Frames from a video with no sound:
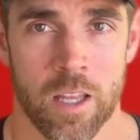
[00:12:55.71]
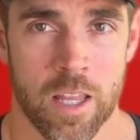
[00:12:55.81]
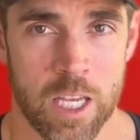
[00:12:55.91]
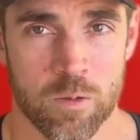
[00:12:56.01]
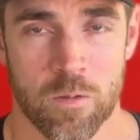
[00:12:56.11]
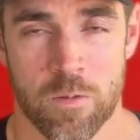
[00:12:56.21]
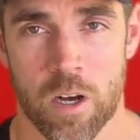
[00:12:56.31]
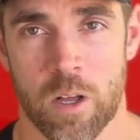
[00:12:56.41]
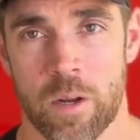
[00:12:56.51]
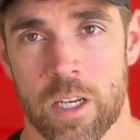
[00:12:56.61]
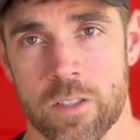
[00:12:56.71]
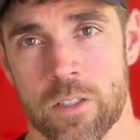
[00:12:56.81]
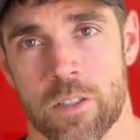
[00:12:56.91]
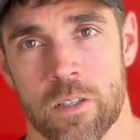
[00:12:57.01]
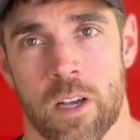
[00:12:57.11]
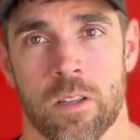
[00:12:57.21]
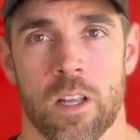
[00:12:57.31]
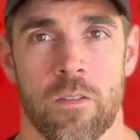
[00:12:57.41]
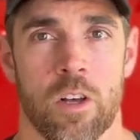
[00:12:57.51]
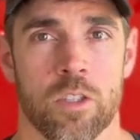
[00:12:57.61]
Thanks for following us.
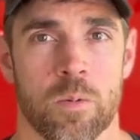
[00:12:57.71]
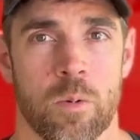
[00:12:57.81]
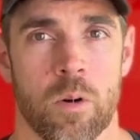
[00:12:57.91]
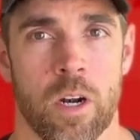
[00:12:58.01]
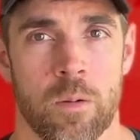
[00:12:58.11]
Love all the support.